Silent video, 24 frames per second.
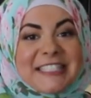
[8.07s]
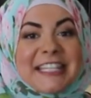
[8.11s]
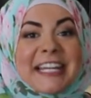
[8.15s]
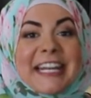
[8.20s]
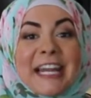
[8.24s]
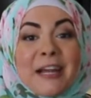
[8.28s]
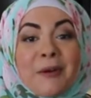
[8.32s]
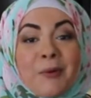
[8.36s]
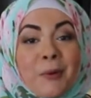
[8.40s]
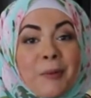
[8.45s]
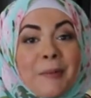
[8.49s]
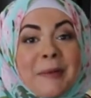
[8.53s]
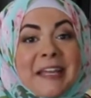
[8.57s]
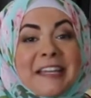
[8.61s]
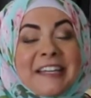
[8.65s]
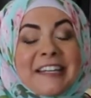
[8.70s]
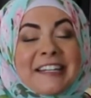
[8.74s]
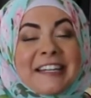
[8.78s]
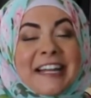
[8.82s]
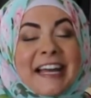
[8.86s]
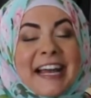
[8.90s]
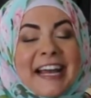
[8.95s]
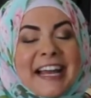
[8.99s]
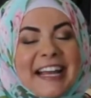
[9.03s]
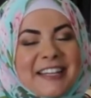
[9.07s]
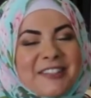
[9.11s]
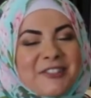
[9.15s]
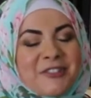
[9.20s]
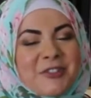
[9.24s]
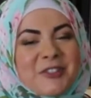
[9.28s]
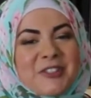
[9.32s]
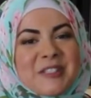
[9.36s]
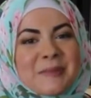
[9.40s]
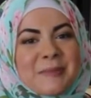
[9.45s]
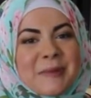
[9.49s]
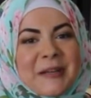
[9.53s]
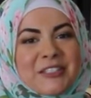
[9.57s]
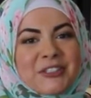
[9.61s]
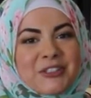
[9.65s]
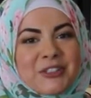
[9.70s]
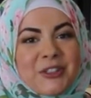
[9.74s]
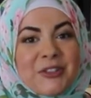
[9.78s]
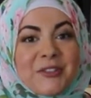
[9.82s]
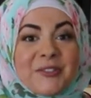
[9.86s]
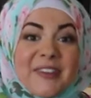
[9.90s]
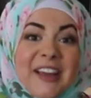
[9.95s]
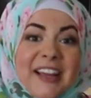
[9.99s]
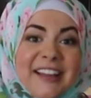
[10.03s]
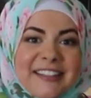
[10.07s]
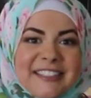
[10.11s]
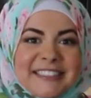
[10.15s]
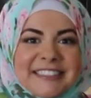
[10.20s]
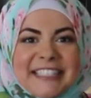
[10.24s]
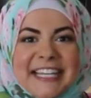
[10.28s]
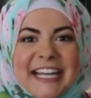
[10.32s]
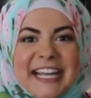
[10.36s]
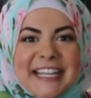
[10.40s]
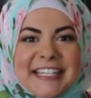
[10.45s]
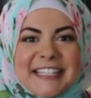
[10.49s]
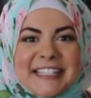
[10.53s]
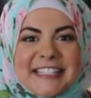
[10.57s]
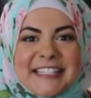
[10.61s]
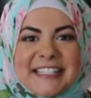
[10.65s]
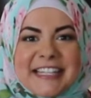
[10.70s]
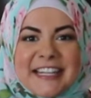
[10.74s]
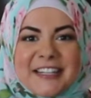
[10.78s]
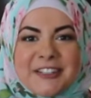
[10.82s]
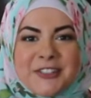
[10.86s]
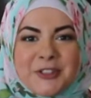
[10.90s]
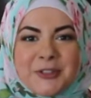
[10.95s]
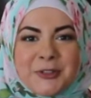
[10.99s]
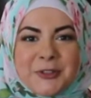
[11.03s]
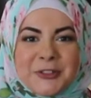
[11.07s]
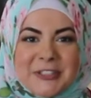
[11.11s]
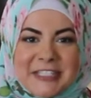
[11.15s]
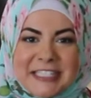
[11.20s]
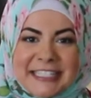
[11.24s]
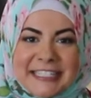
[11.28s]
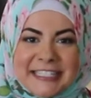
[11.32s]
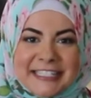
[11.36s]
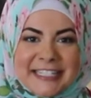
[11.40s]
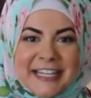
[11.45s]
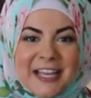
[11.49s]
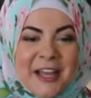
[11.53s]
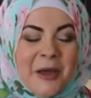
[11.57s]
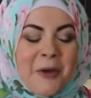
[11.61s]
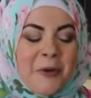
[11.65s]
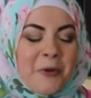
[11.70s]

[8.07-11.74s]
Today we're making an extra special Valentine's Day treat.